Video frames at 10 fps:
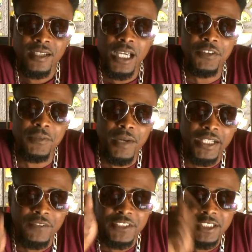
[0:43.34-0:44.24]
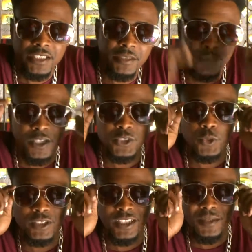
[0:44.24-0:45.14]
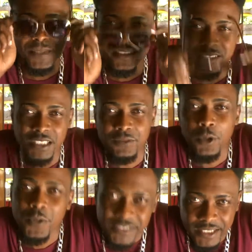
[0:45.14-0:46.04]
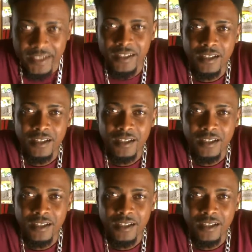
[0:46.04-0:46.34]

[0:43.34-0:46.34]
Everybody have to check in on Total Mix TV. What we say?